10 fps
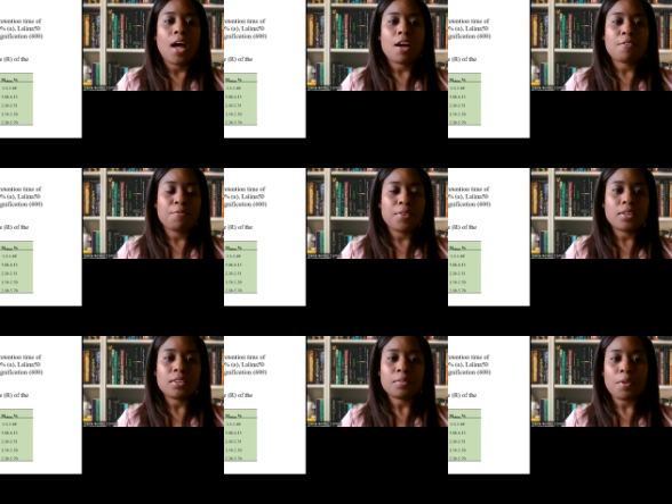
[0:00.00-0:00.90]
And
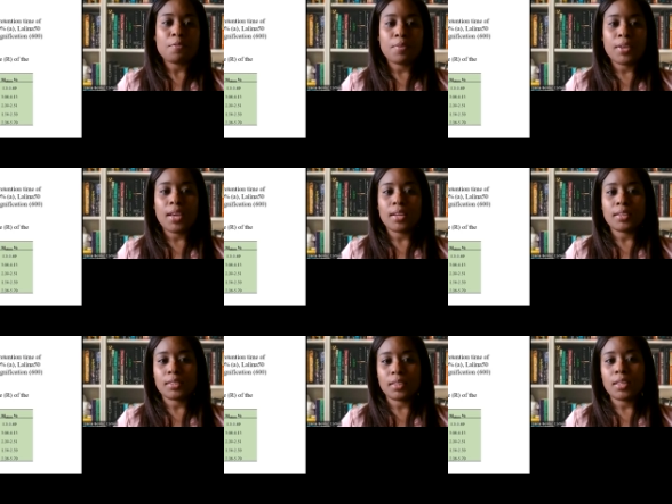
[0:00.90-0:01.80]
figure B,
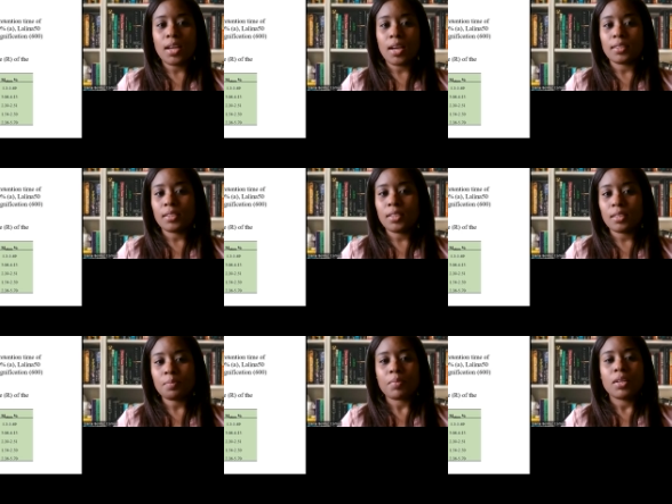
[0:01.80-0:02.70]
C, and
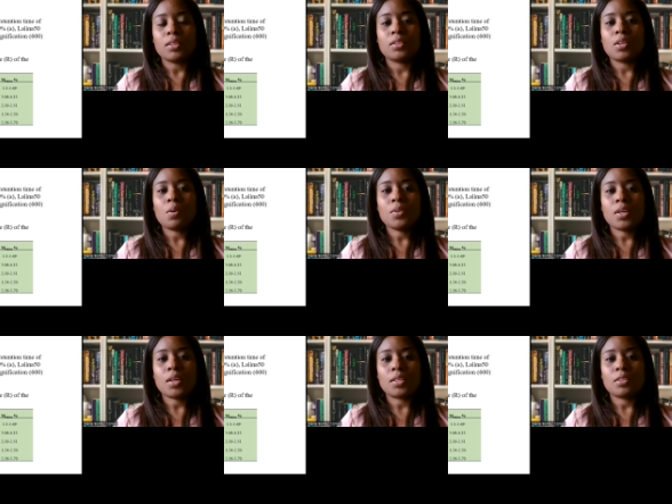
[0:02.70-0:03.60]
D show
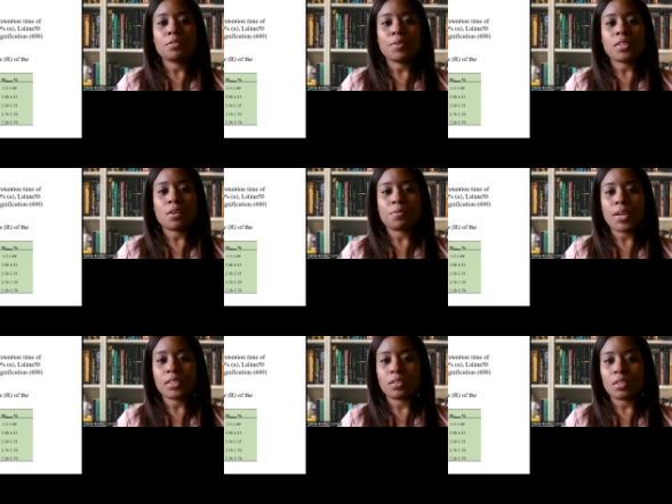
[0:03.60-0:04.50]
the surface of
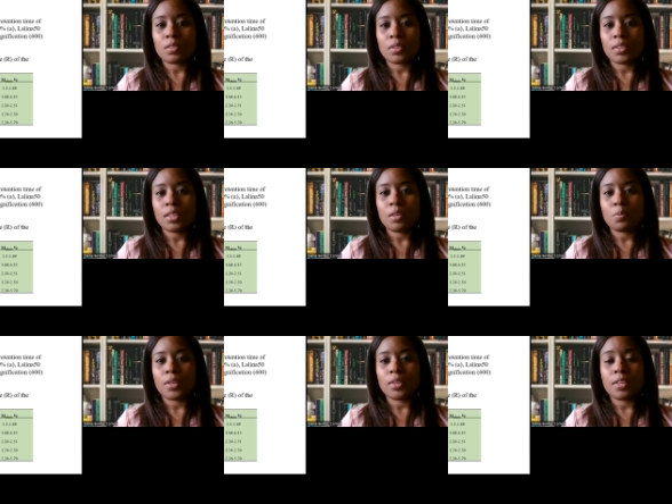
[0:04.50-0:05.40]
residues treated
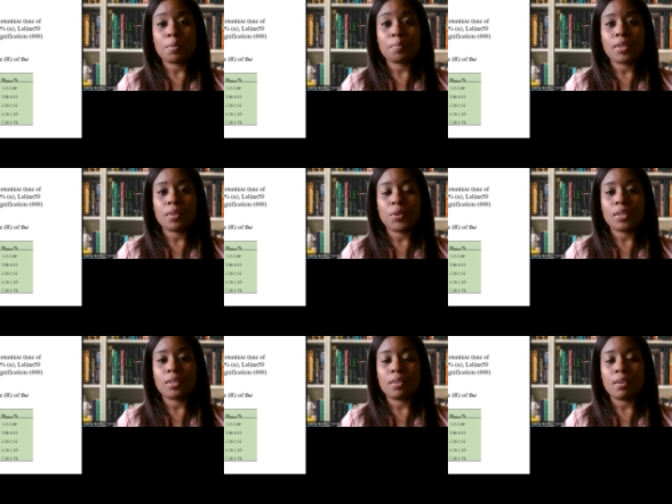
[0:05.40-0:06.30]
with, the,
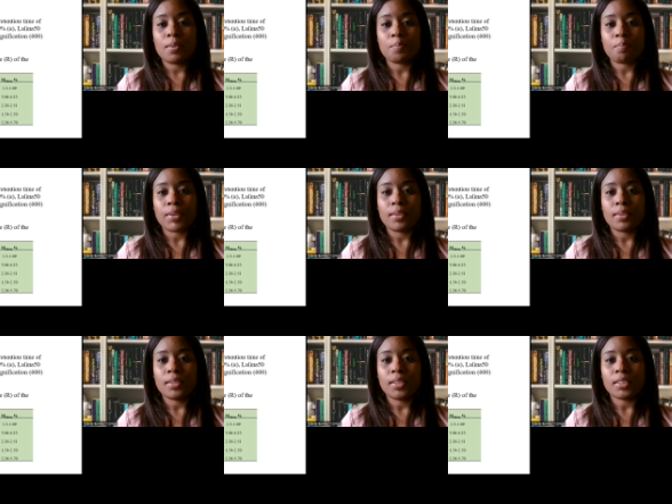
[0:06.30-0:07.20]
with um,
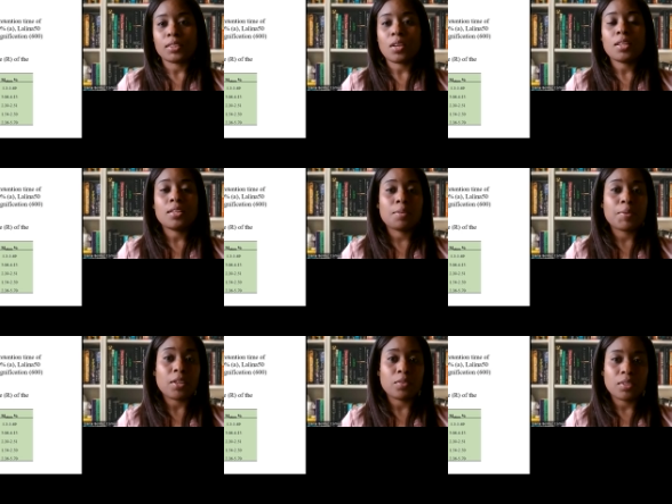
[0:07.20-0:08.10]
studied deep
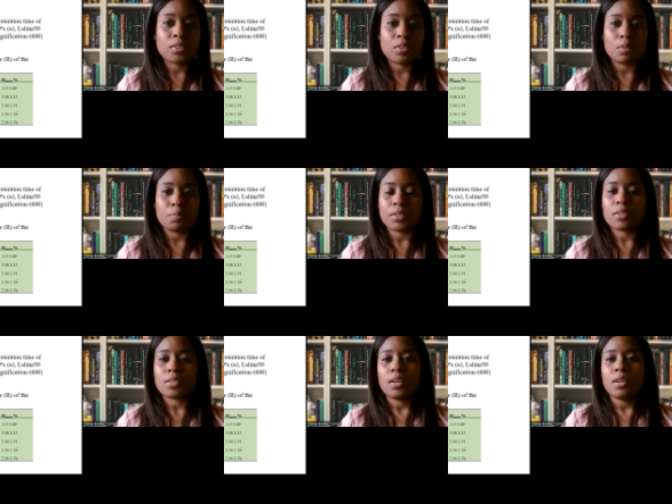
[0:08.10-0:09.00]
eutectic solvents.